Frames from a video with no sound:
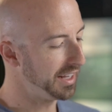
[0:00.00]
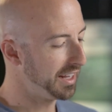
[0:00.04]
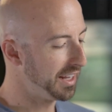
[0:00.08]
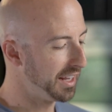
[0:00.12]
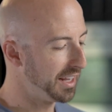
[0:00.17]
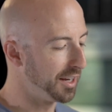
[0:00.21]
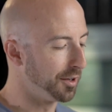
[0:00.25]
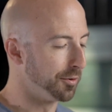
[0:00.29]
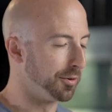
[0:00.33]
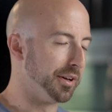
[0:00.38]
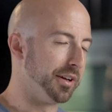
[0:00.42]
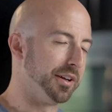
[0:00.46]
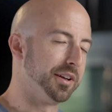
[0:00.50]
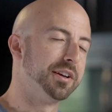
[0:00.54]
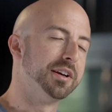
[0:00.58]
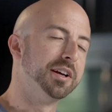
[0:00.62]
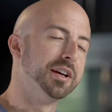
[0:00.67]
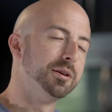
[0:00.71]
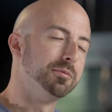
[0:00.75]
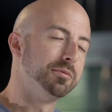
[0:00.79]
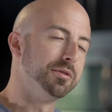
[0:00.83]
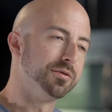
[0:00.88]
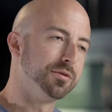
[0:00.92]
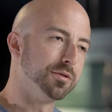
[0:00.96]
Anyway,
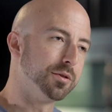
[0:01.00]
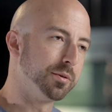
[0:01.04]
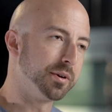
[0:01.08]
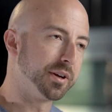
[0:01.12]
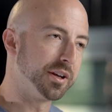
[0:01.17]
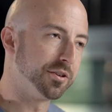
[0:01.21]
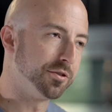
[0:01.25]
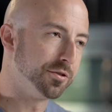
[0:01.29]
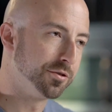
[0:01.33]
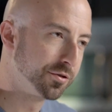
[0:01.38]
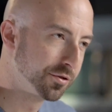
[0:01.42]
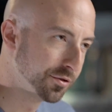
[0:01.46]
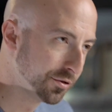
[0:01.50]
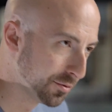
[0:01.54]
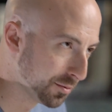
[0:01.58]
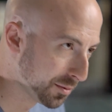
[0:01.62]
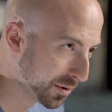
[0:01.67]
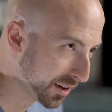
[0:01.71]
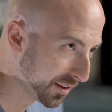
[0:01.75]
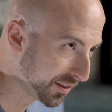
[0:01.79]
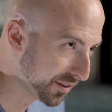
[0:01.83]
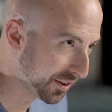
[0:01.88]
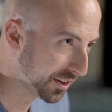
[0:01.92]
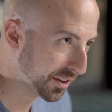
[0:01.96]
before we get too
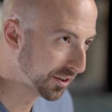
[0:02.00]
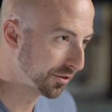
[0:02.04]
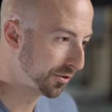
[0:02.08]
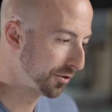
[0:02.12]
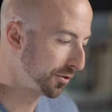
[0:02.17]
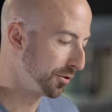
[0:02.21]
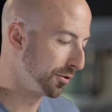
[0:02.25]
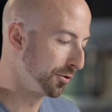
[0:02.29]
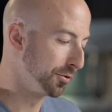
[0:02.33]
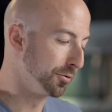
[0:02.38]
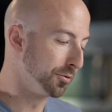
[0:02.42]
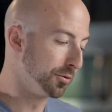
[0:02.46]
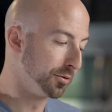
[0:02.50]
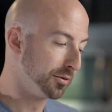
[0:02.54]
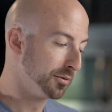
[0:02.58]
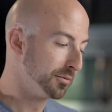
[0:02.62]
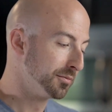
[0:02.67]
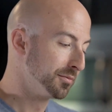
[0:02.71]
much into